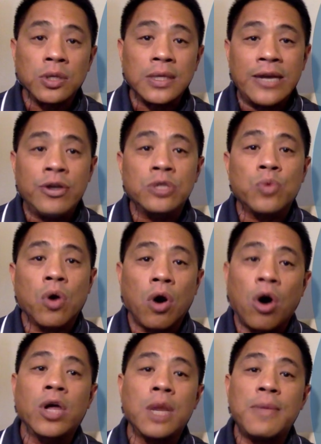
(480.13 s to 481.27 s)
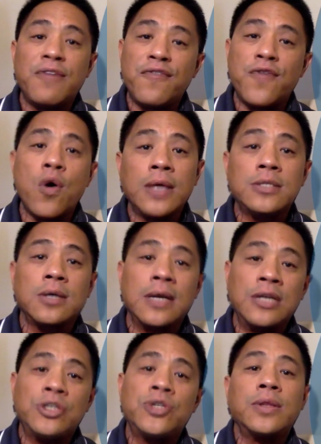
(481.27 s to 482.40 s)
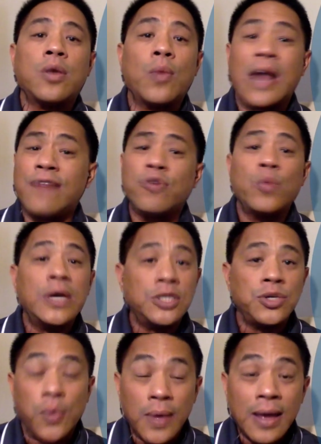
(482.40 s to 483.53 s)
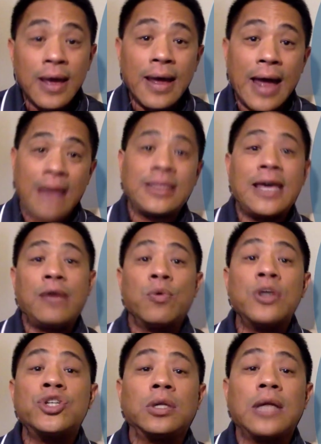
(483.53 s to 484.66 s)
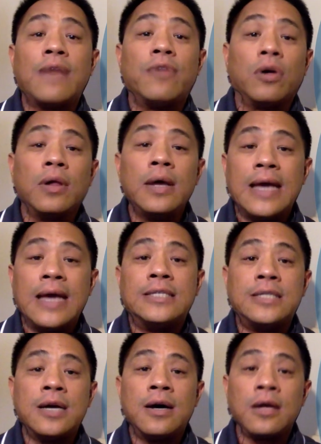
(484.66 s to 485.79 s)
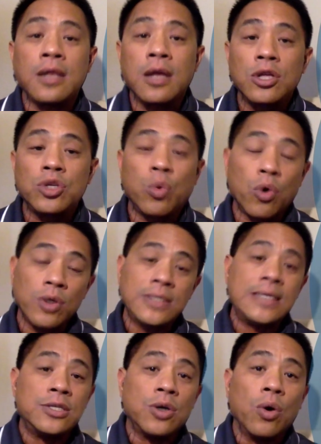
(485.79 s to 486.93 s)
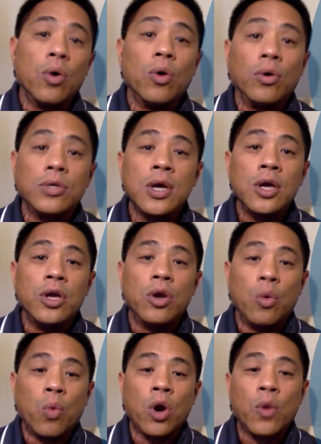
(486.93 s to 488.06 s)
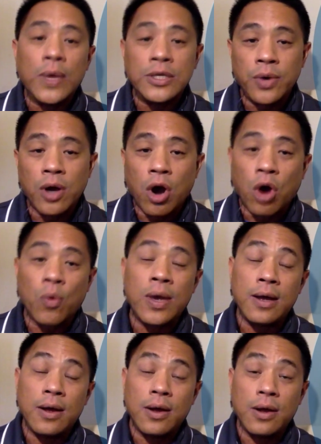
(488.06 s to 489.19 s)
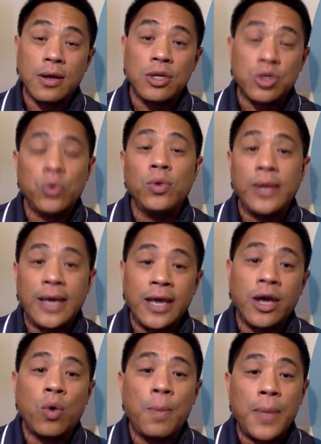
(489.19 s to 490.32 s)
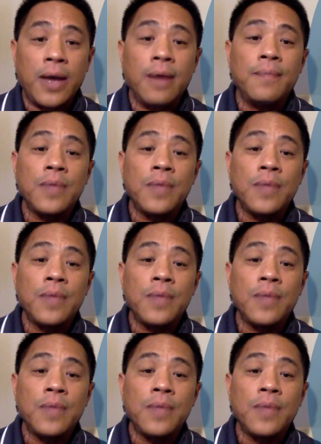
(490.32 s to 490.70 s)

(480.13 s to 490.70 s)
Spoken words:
leaders, we're all going to be focused on ensuring that whatever we do at the regional level is done towards these goals. What are we doing? Are we truly equipping,